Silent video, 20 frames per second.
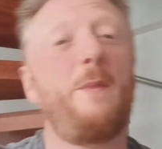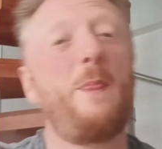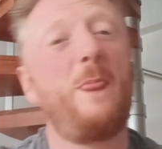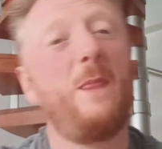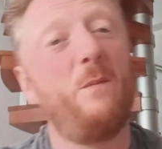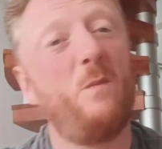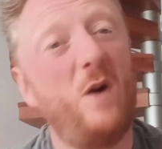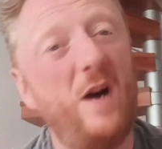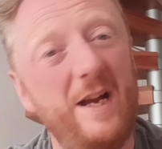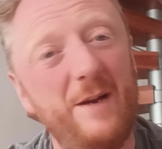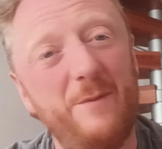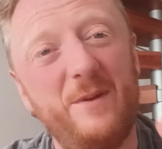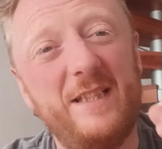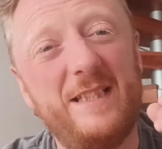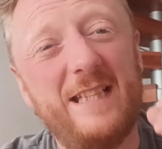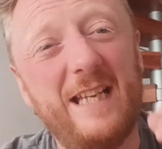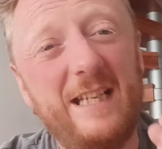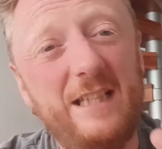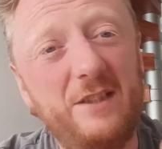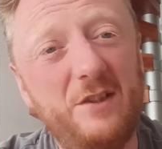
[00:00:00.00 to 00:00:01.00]
Why we
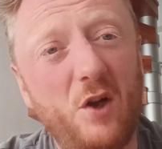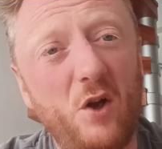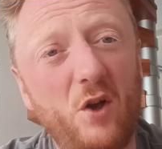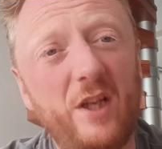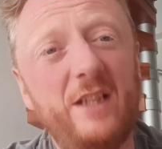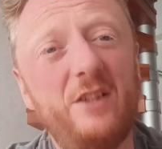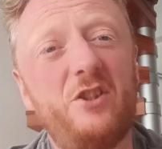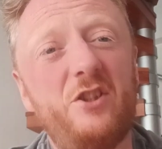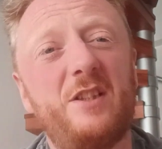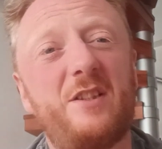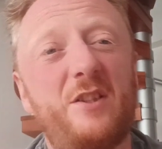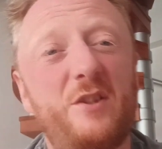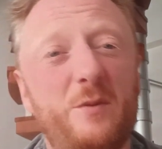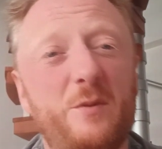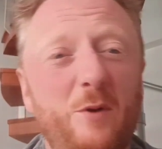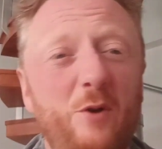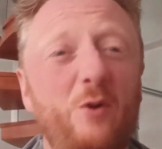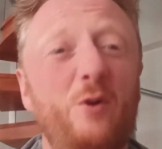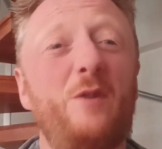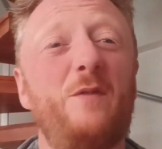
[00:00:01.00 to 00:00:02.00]
say knowledge is because
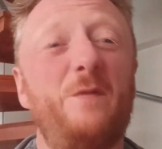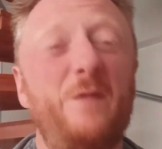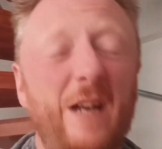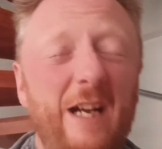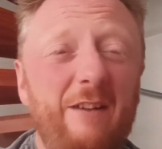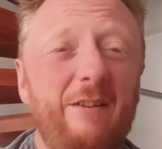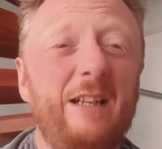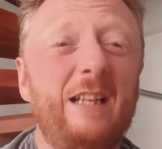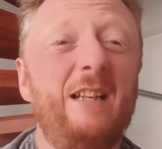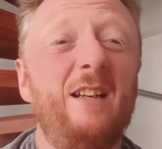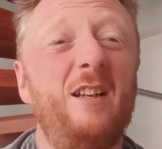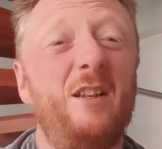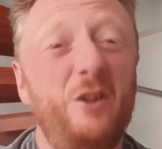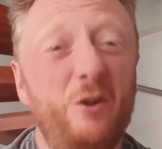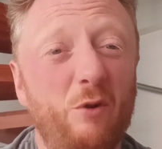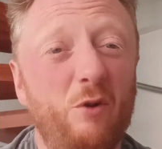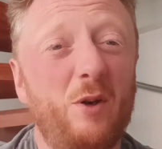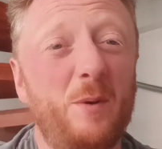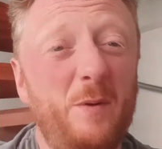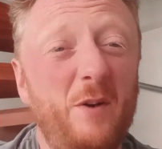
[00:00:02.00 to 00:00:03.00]
we're all very
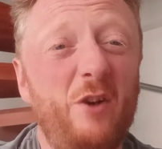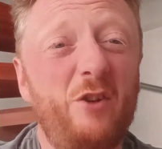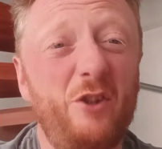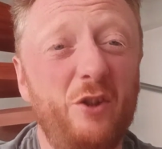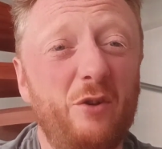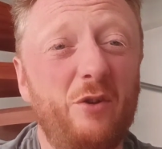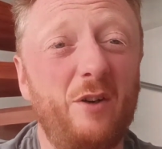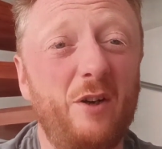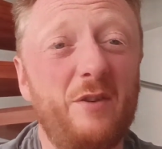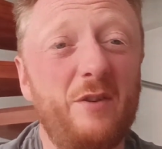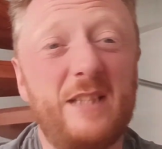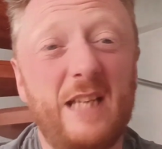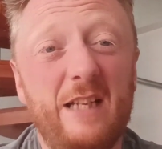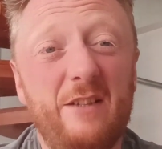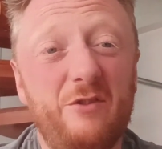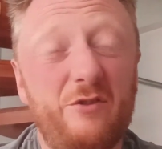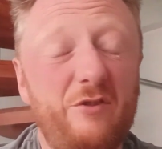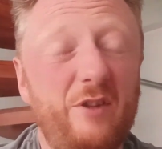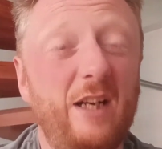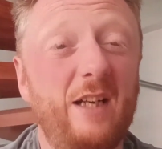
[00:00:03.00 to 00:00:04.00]
Euro-
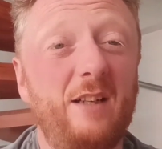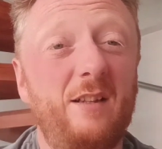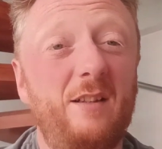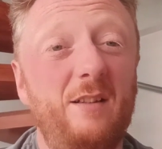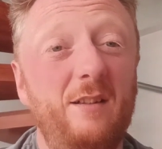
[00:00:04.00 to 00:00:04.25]
Eurocentric